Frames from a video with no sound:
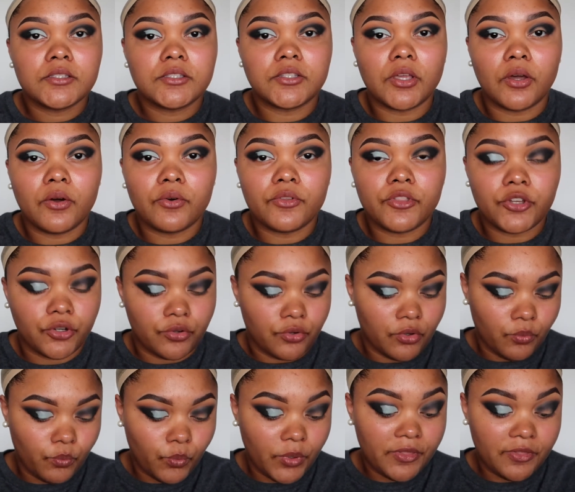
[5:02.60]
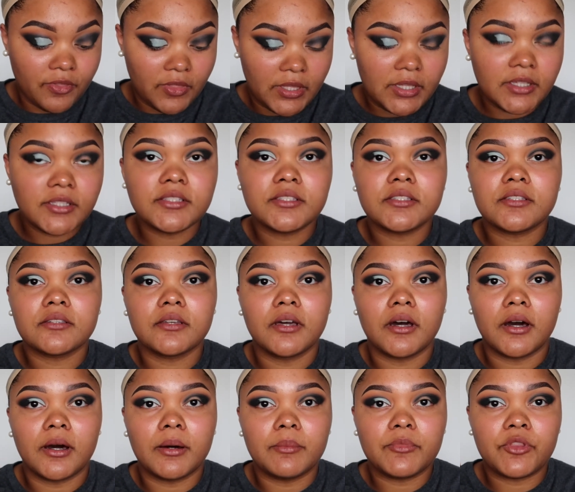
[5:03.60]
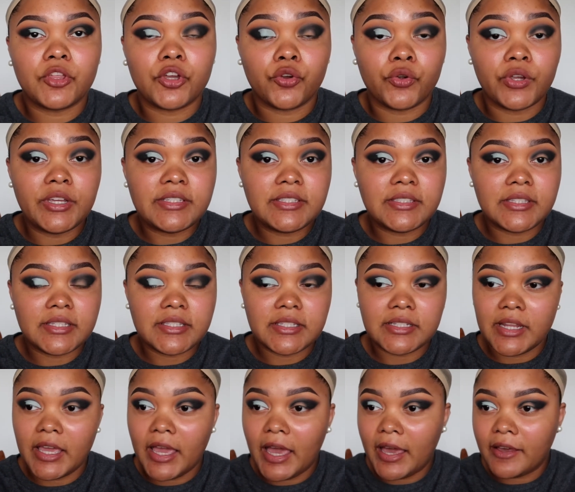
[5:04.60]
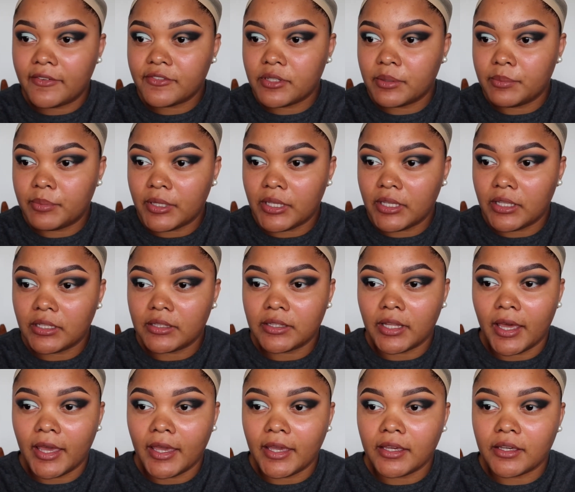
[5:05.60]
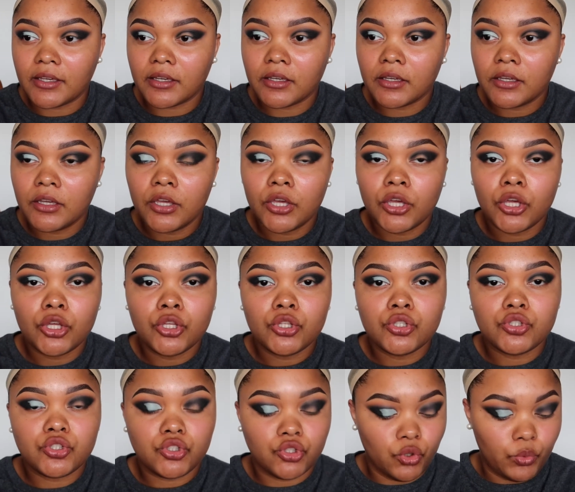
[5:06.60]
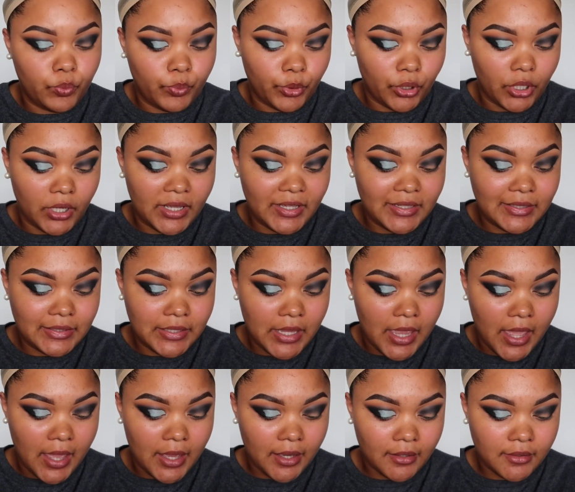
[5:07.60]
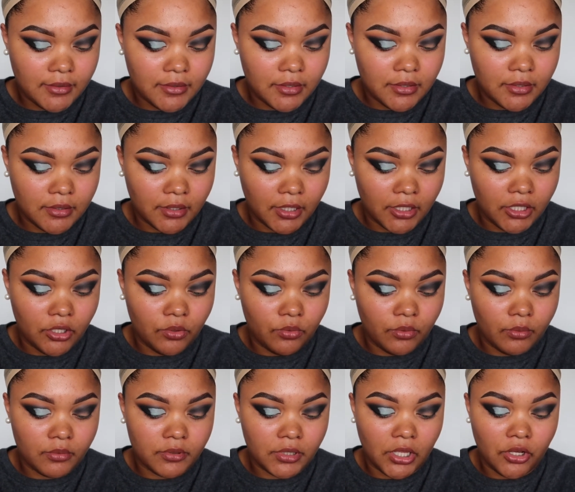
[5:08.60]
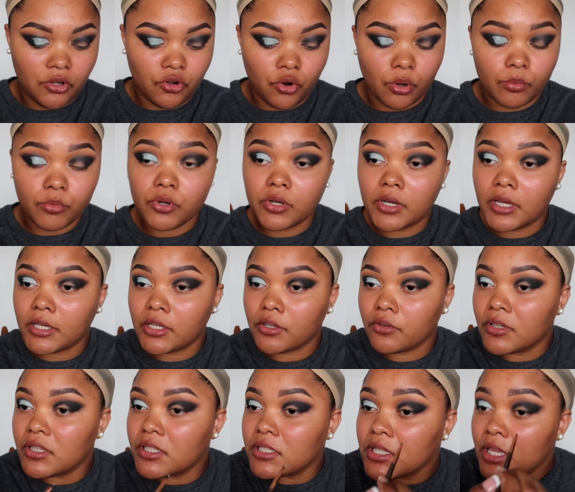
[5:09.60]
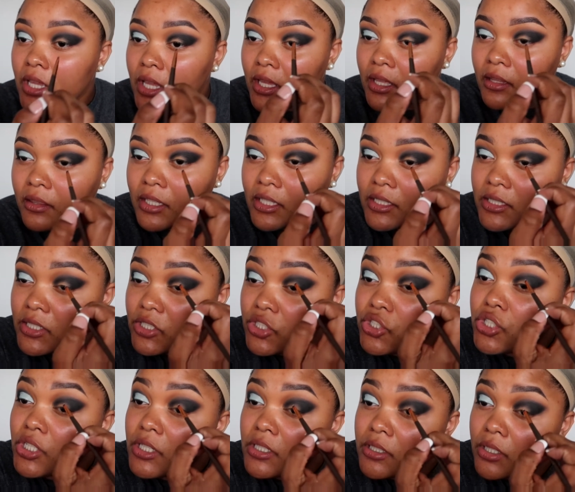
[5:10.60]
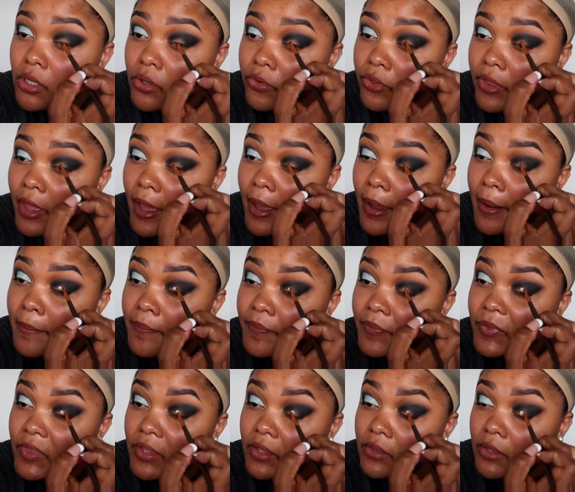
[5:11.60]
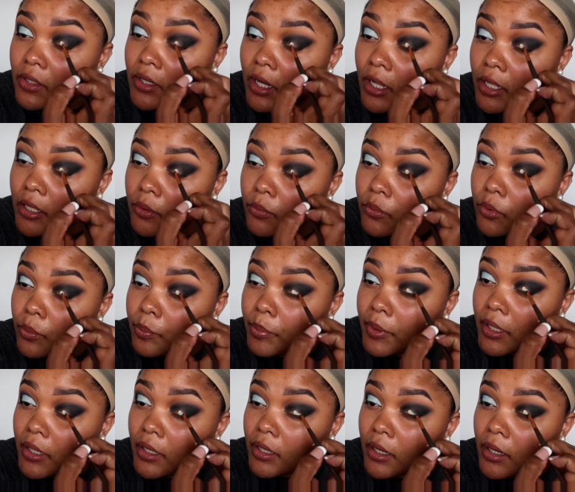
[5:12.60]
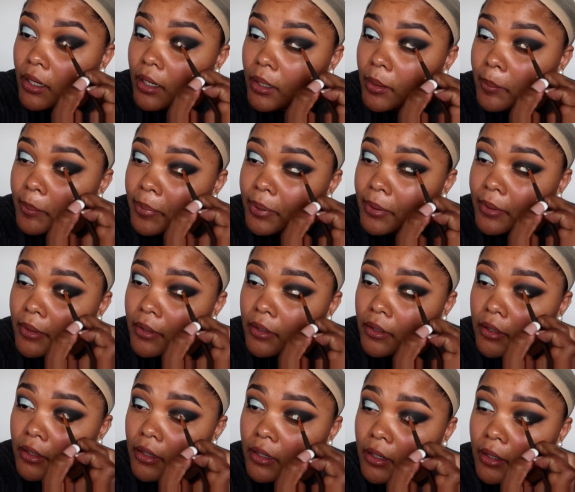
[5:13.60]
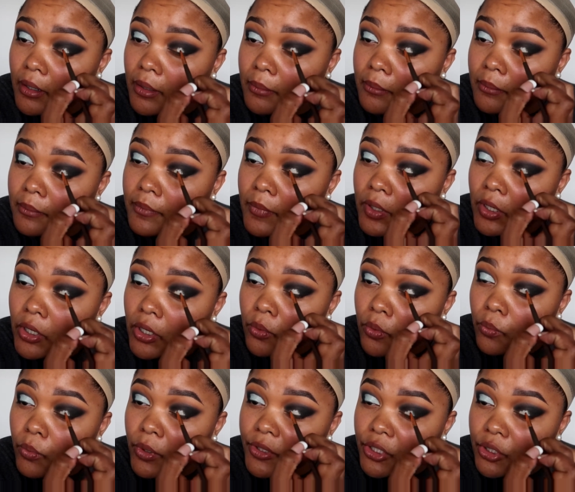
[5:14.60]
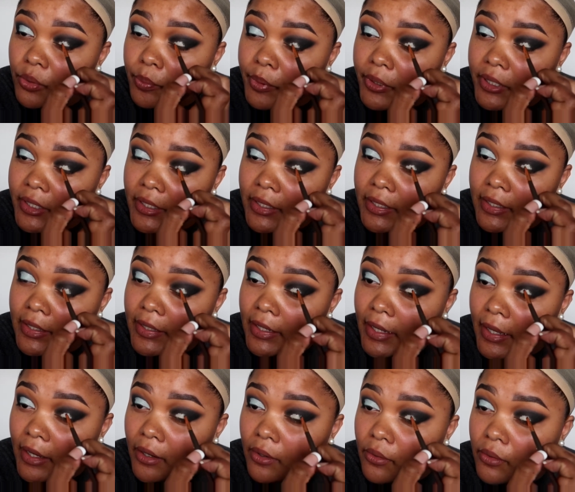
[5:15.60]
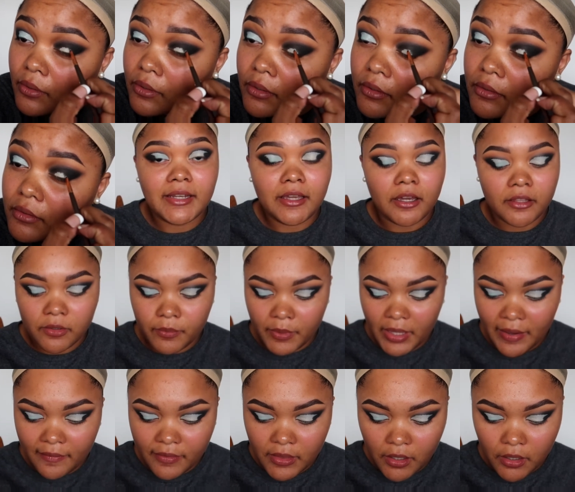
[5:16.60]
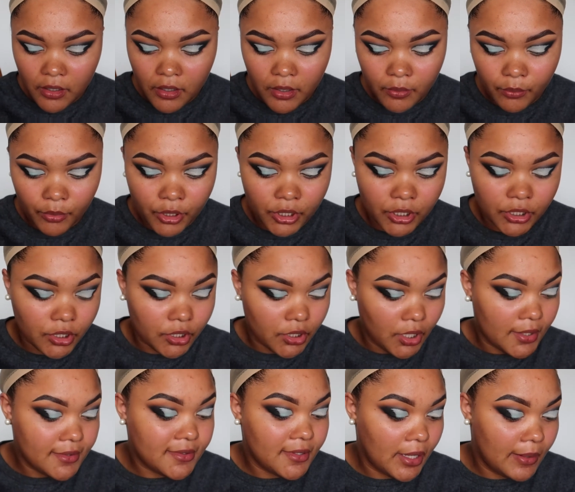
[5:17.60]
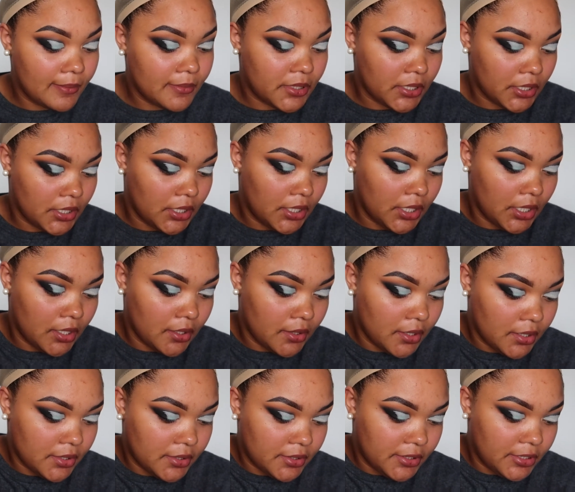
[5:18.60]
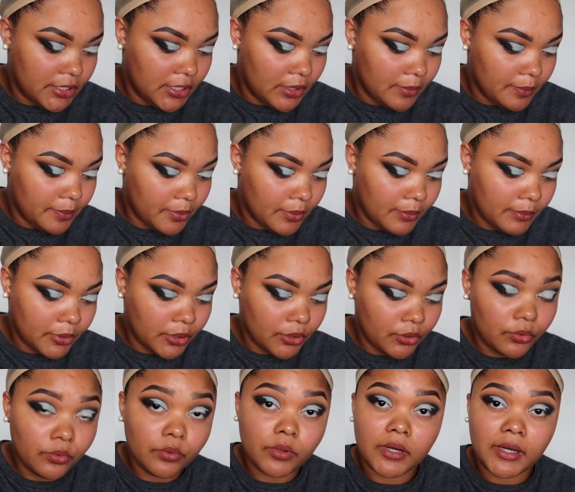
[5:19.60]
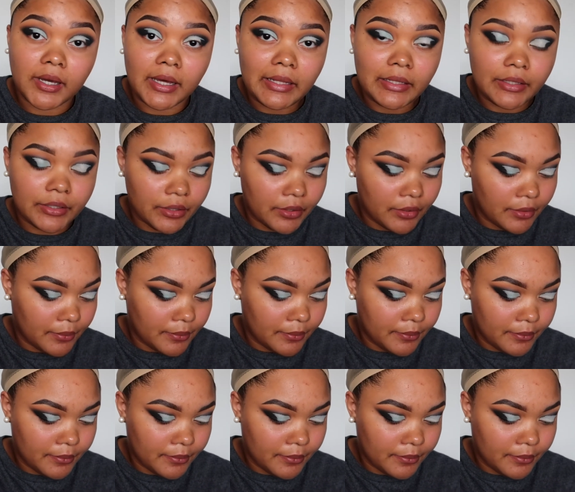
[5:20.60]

so the with this um the crease doesn't have to be like super exact like you would with a normal cut crease this is just so that the color will pick up um when you put it down right now that we have that on we're gonna attempt again this deep blue color